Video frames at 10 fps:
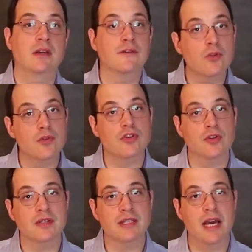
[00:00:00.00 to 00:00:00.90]
Of course,
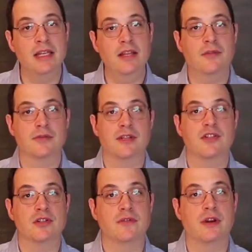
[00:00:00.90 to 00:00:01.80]
you can tie in through
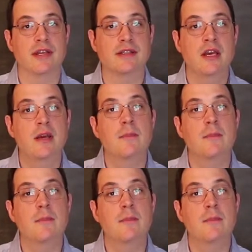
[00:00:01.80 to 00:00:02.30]
such a device,